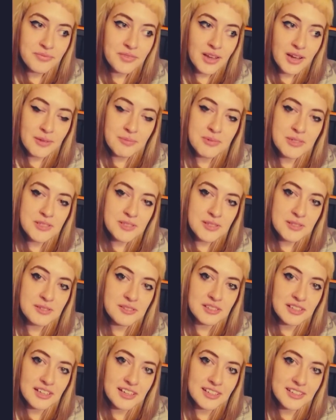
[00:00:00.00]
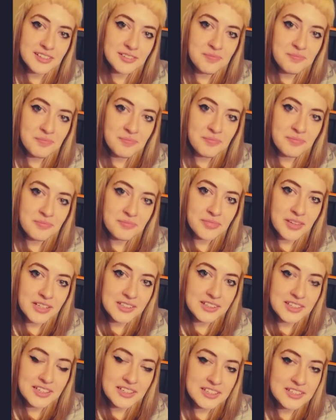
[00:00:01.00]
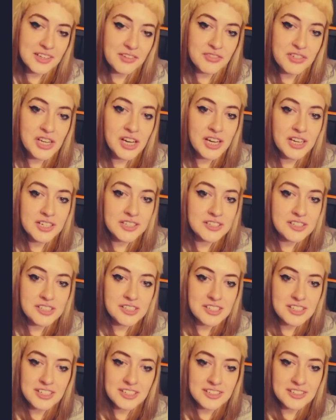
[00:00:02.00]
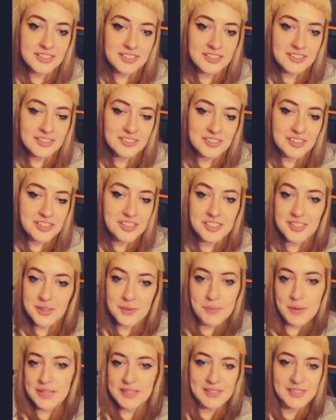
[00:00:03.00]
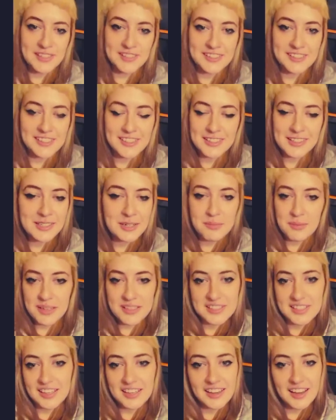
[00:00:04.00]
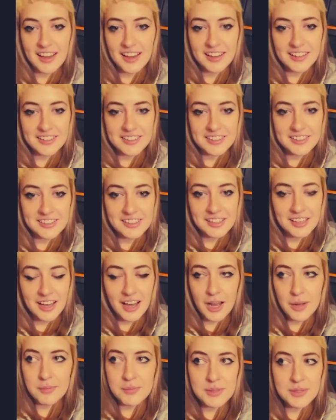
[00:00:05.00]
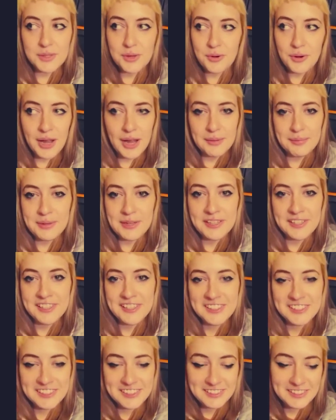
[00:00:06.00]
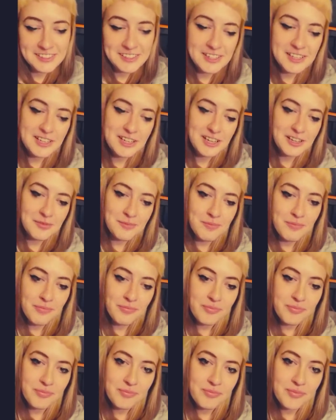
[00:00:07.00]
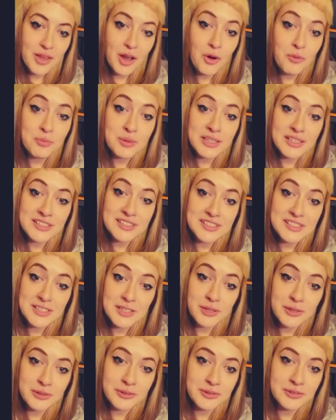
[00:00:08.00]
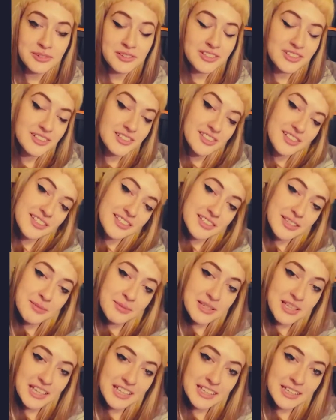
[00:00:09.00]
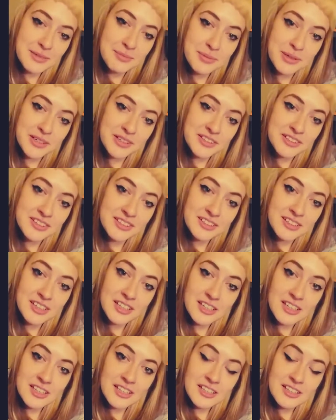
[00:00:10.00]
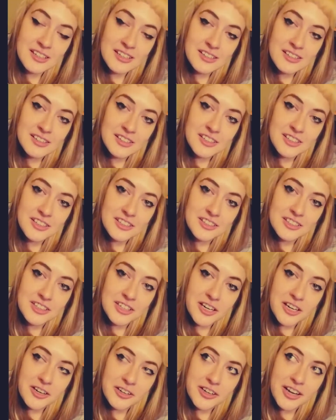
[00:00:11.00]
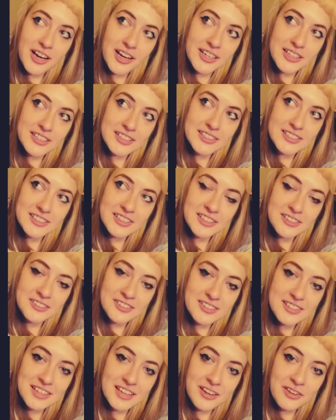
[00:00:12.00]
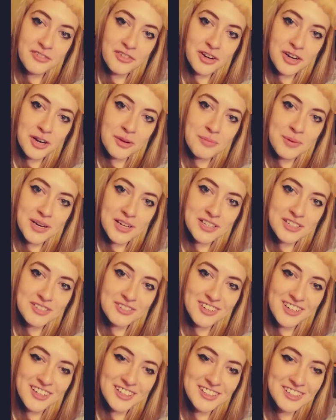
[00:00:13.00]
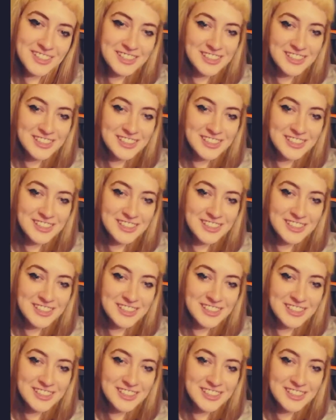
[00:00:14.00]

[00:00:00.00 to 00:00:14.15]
I'm just so glad that things have changed, and it's just amazing. He's an amazing guy, and I'm so happy. Hope he is too. He seems like it, but you know, guys, they don't say it very much, right?